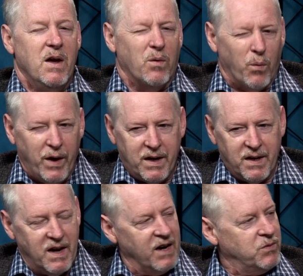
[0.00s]

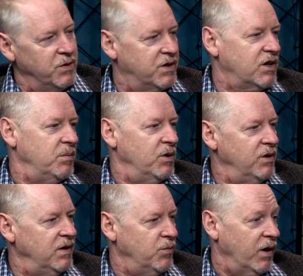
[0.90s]
reconnect with the
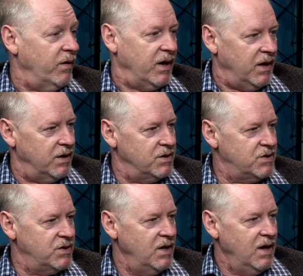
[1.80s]
community where it
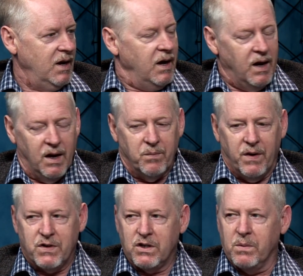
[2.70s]
is. And we
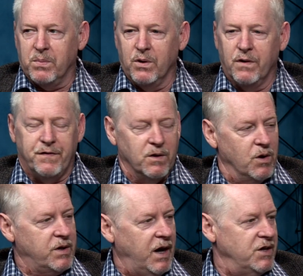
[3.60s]
have such a beautiful
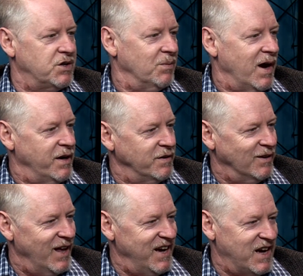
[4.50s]
location right on the
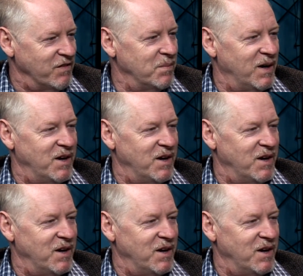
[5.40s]
lake. Everybody